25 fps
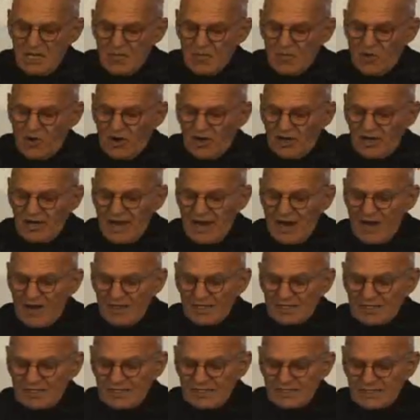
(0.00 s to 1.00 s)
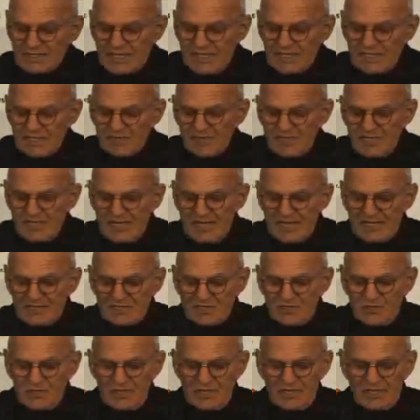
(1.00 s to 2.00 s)
Mark Harrington said to me
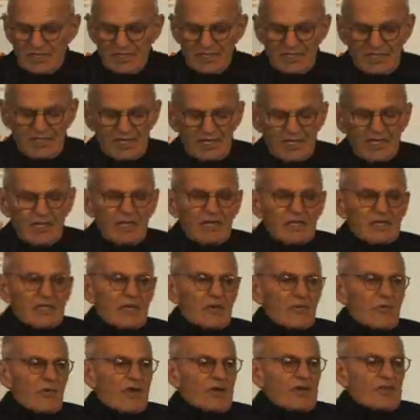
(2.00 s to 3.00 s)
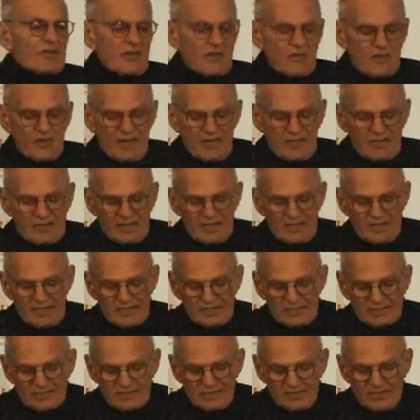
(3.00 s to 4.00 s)
last week that one of the great
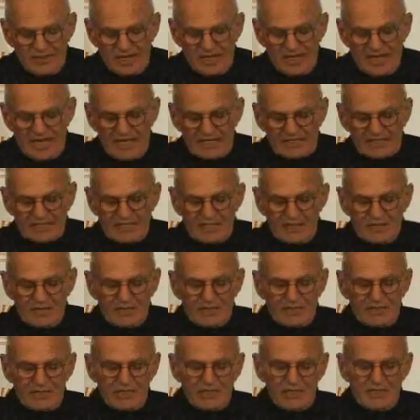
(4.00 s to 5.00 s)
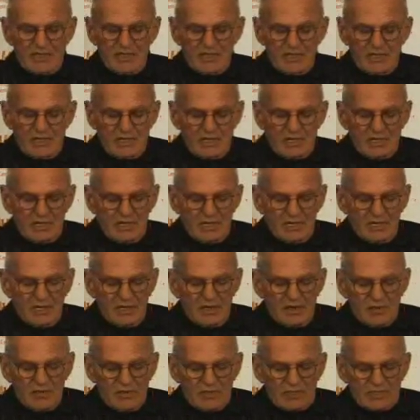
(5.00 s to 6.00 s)
things about ACT UP
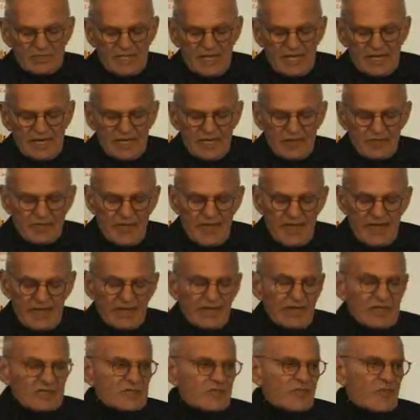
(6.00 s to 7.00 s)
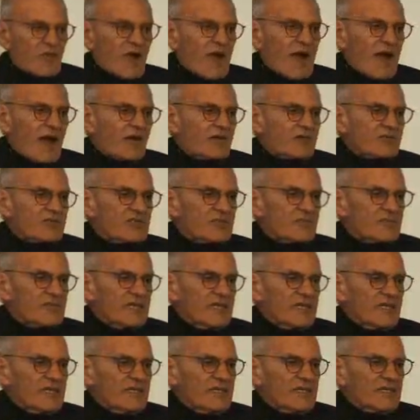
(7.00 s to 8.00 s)
was that it made us proud to
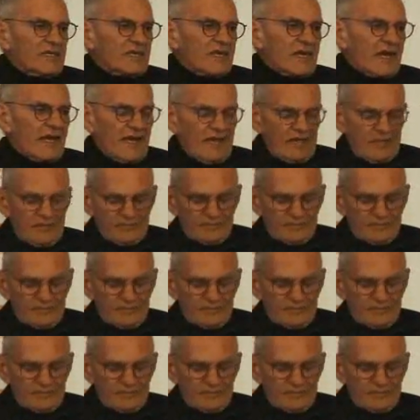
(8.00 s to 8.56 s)
be gay.